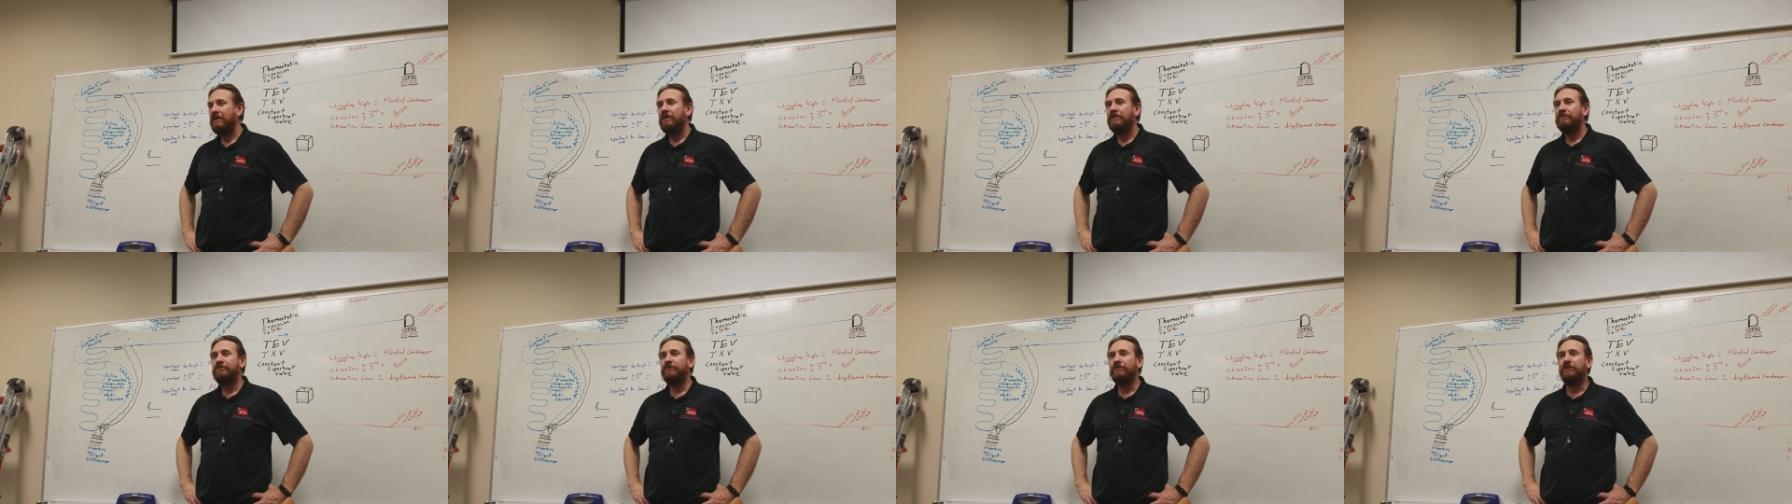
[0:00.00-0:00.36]

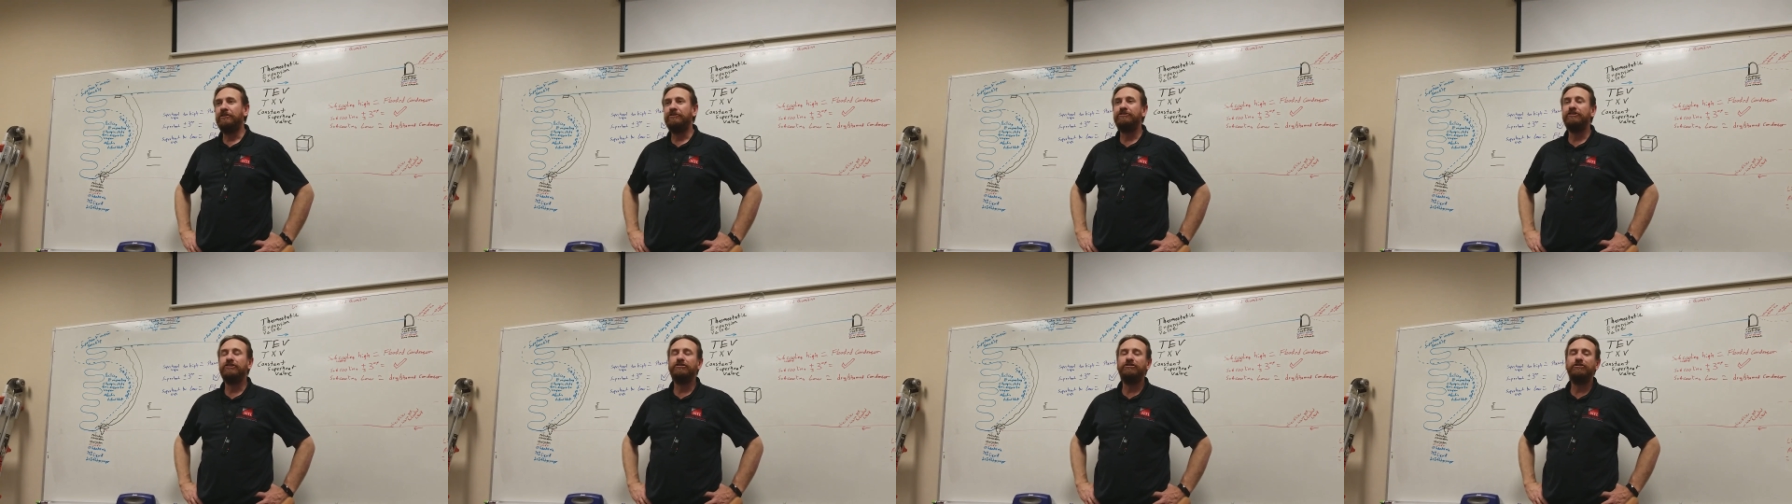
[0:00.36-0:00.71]
So
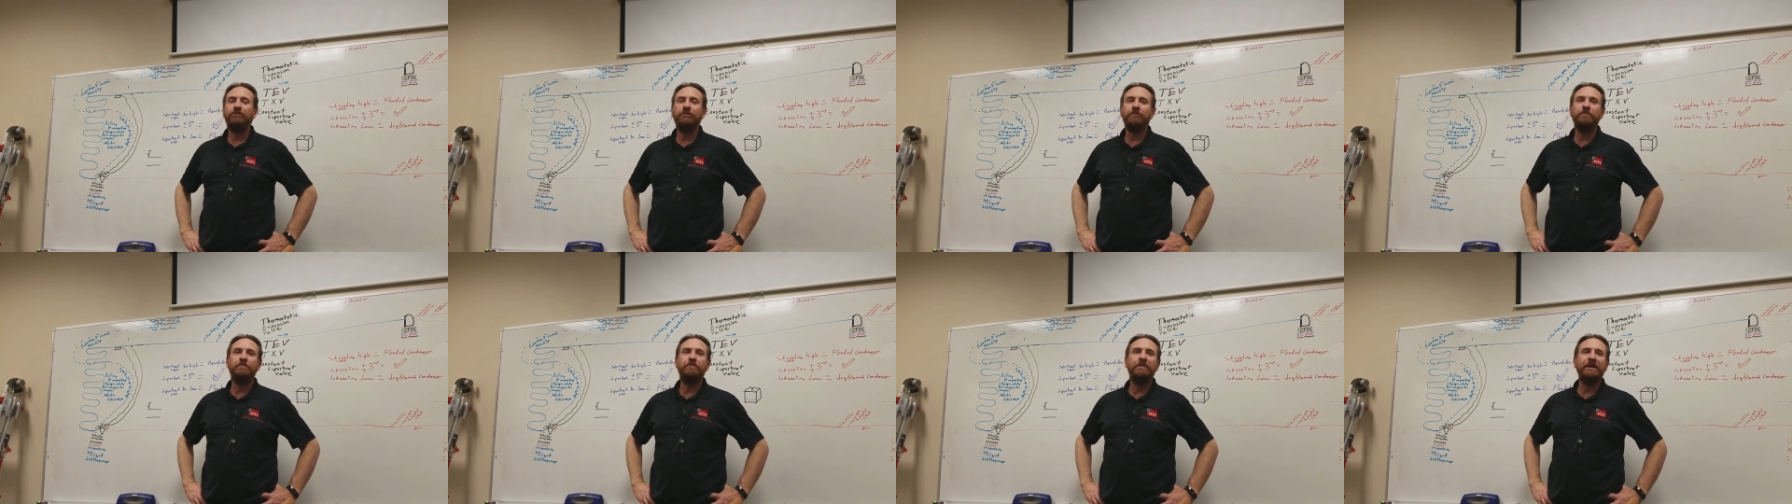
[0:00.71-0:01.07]
those are your
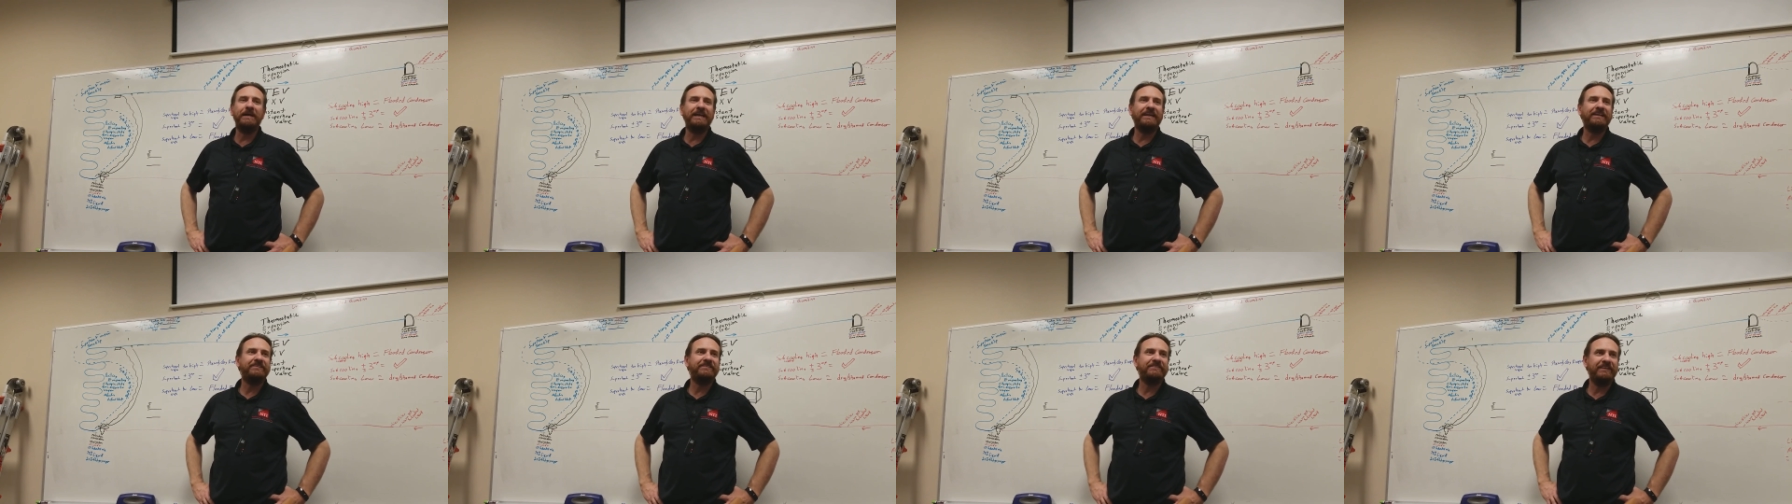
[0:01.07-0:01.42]
two
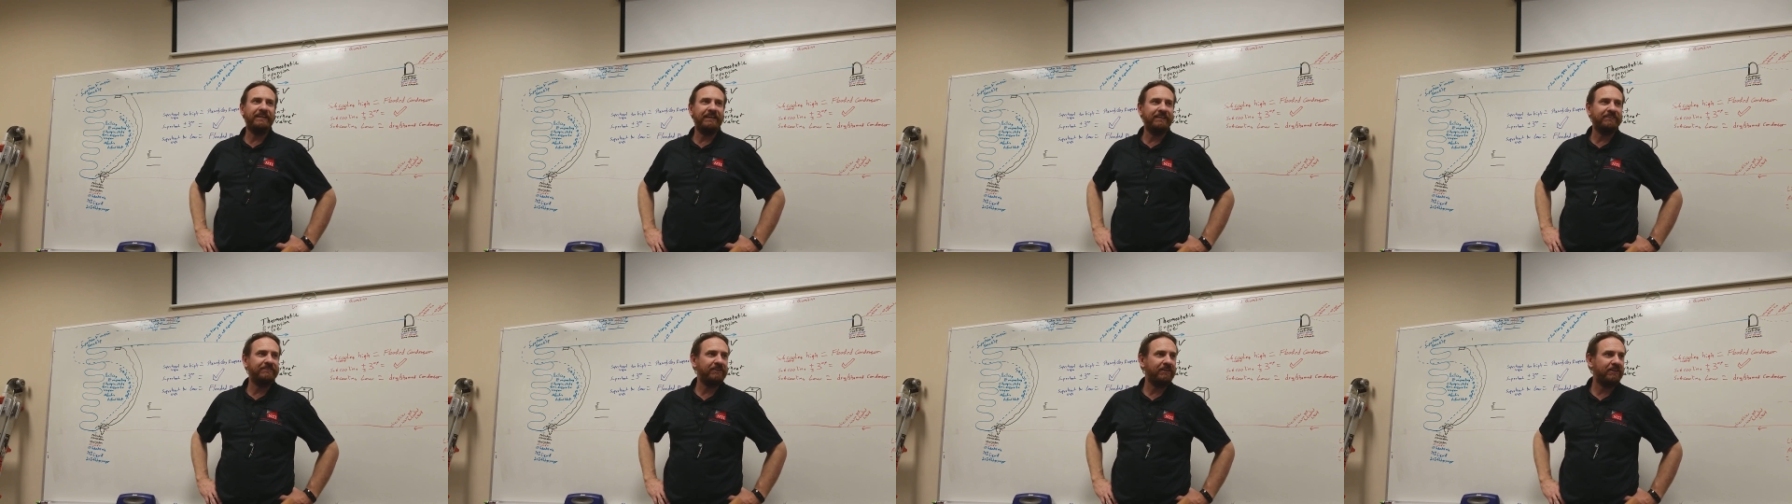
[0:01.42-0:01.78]
biggest
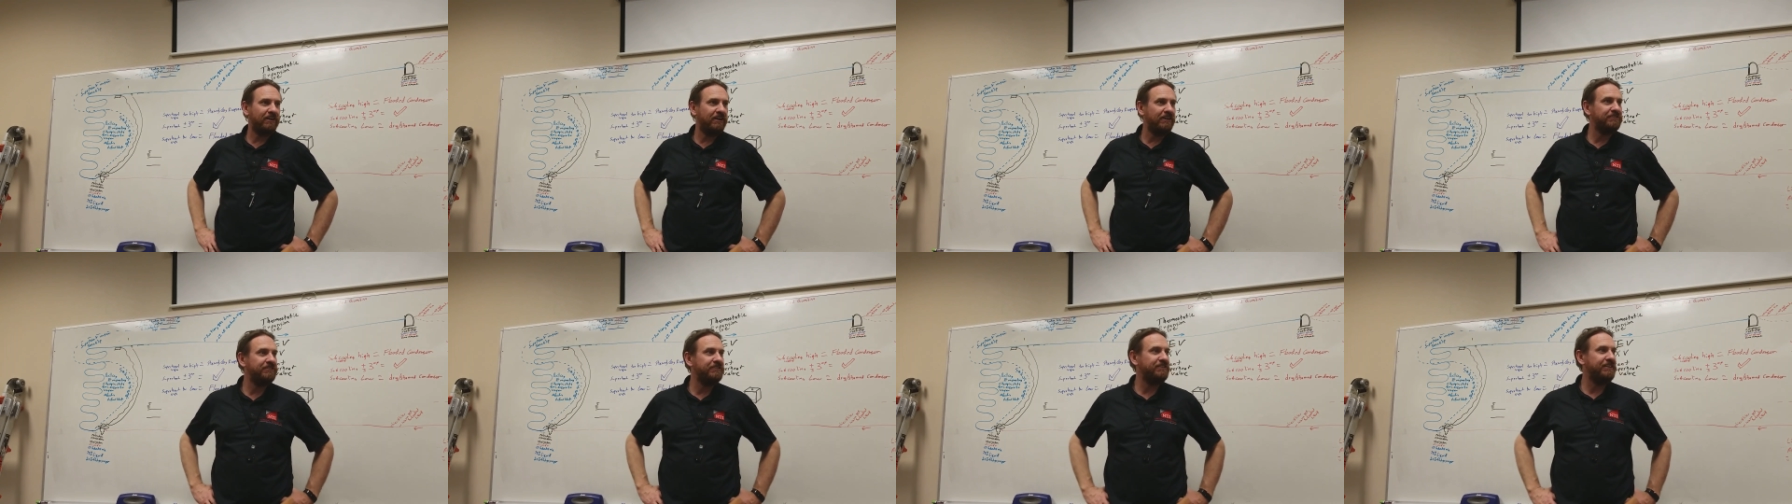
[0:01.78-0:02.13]
things that
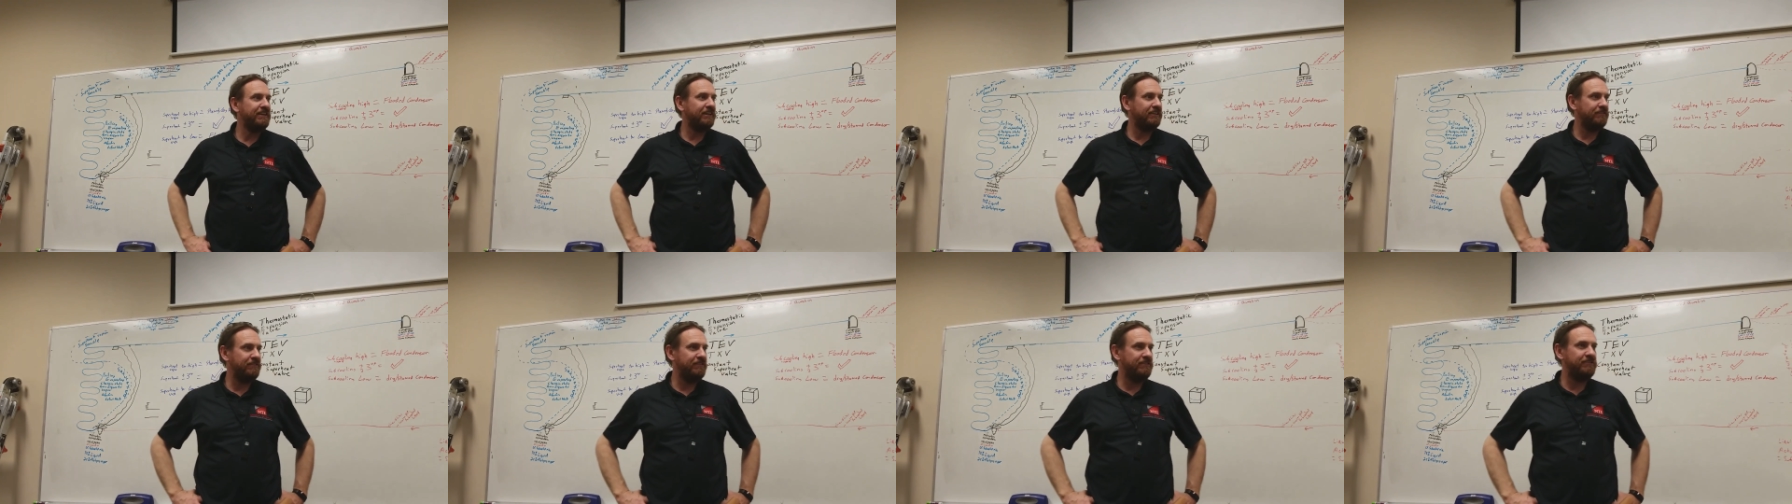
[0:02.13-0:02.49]
cause the
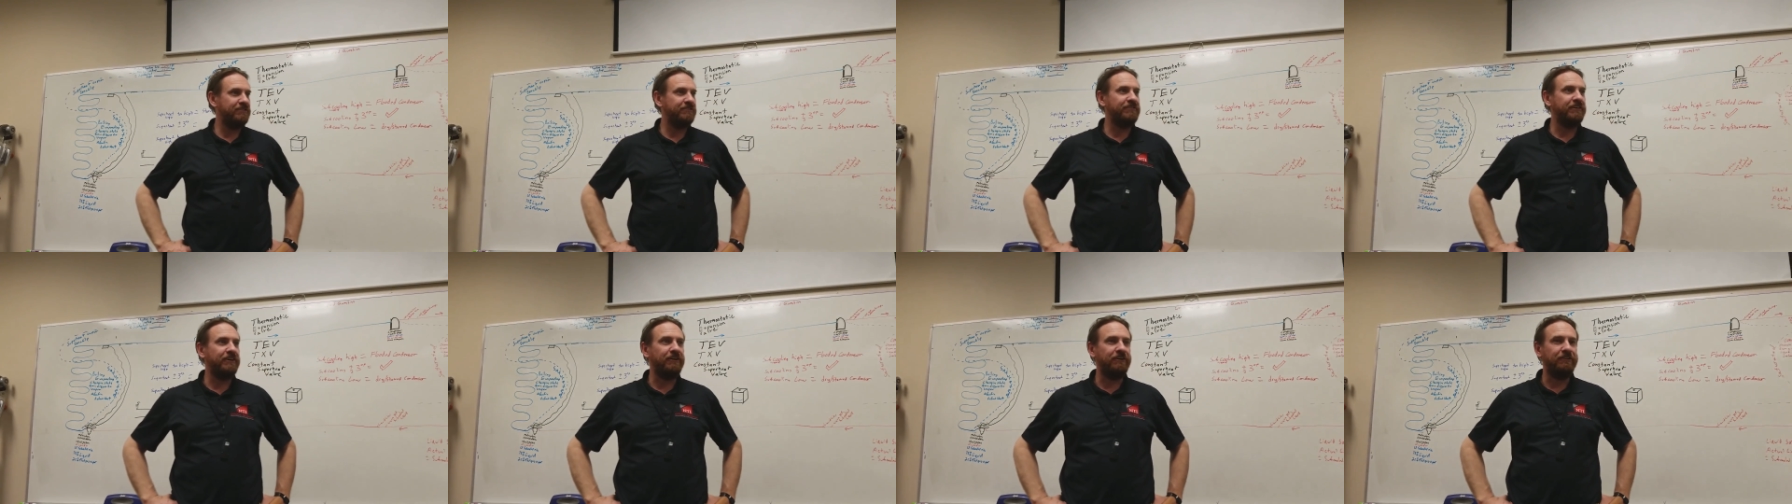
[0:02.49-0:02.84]
TXVs to
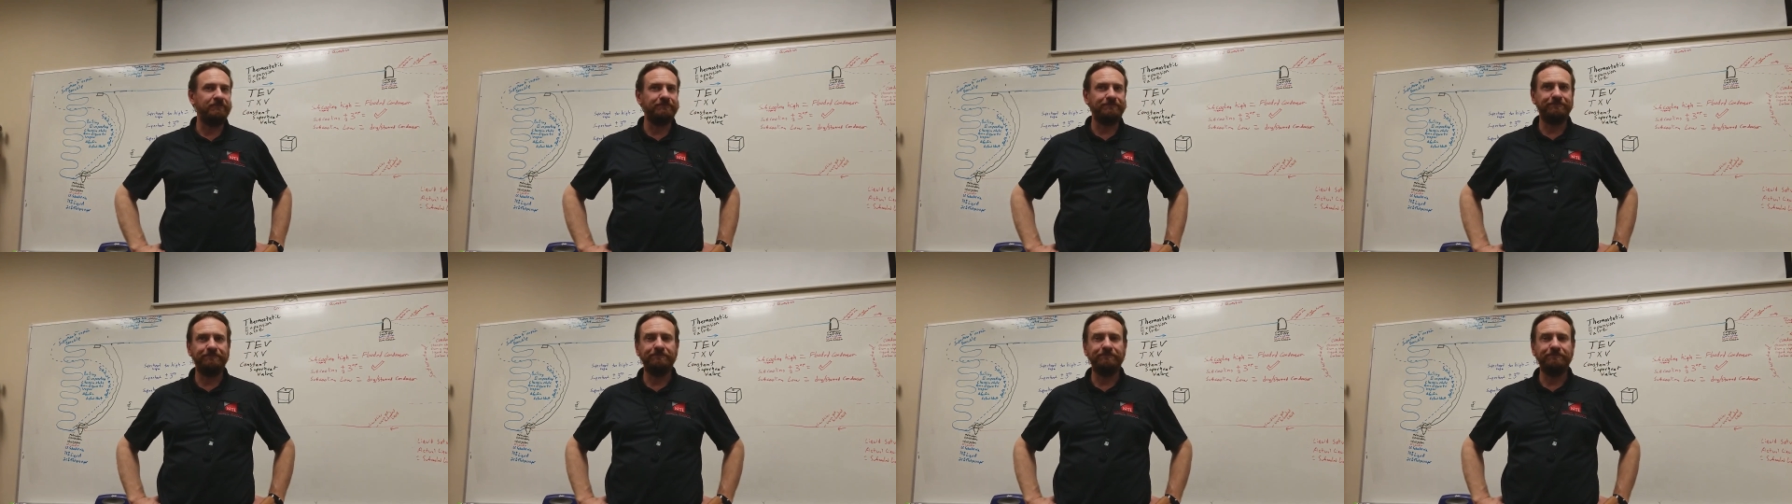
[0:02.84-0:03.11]
fail.